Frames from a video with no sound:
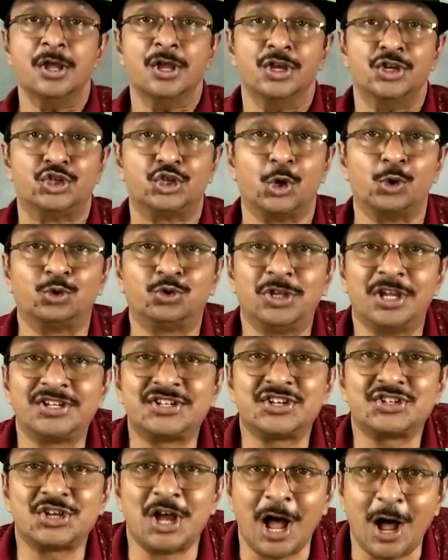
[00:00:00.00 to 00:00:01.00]
So this
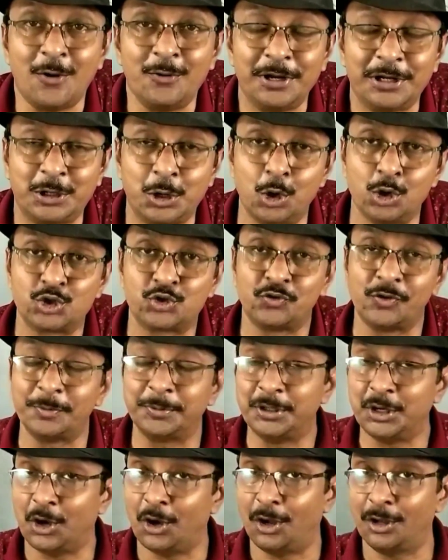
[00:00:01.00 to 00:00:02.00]
is how it looks from
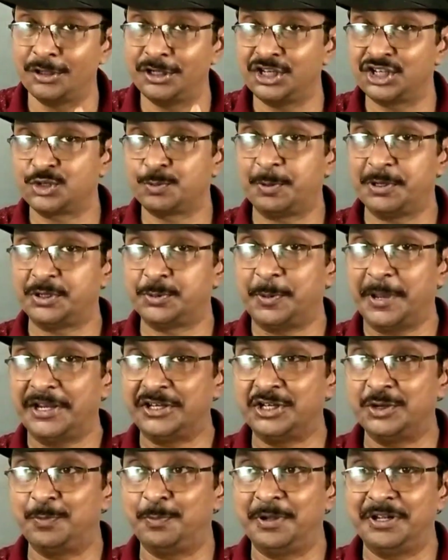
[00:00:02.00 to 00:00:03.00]
the audience
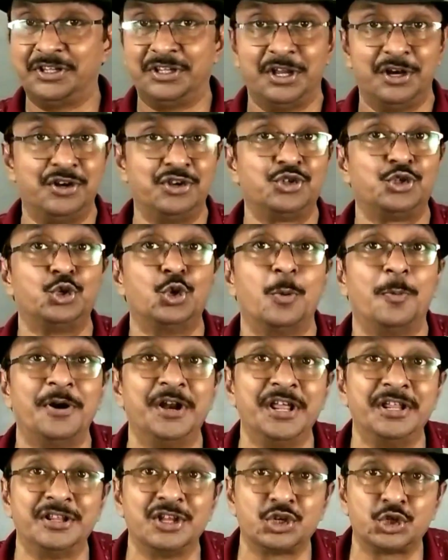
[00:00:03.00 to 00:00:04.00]
perspective, but there is
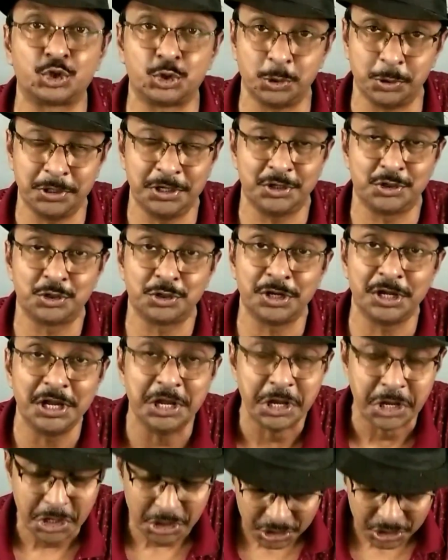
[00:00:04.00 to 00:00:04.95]
nobody in the studio today.